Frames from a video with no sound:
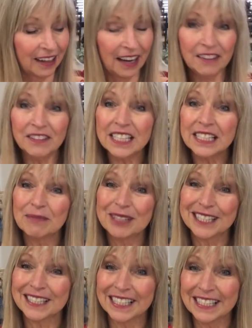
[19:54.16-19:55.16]
I've got some
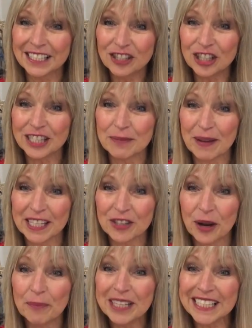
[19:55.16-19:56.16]
decisions to make,
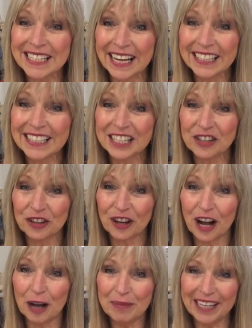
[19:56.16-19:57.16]
so I'm excited to hear your
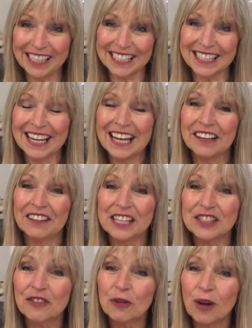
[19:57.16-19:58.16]
comments.
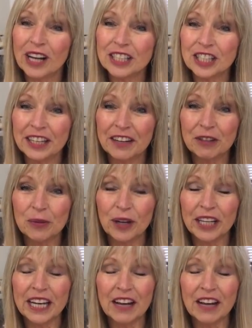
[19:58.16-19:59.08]
Thanks for watching, everyone.